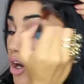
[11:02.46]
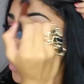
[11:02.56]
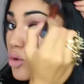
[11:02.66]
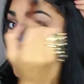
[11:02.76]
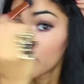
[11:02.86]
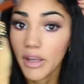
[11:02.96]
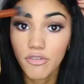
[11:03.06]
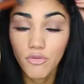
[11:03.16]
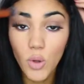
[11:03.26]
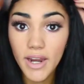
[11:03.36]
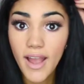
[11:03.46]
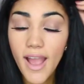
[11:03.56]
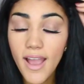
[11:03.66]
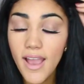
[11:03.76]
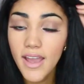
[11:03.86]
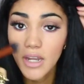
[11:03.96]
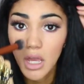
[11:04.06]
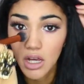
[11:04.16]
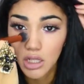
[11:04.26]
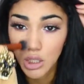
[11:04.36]
it all over my forehead,
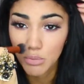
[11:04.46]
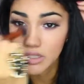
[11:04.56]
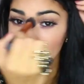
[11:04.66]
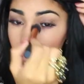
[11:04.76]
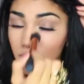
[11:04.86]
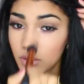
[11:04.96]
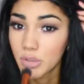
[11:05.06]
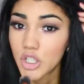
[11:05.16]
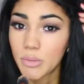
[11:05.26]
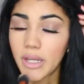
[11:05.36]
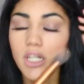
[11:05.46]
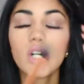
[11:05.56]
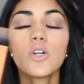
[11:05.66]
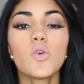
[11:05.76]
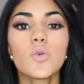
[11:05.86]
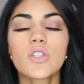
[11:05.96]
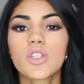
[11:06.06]
a little bit down the bridge of my nose.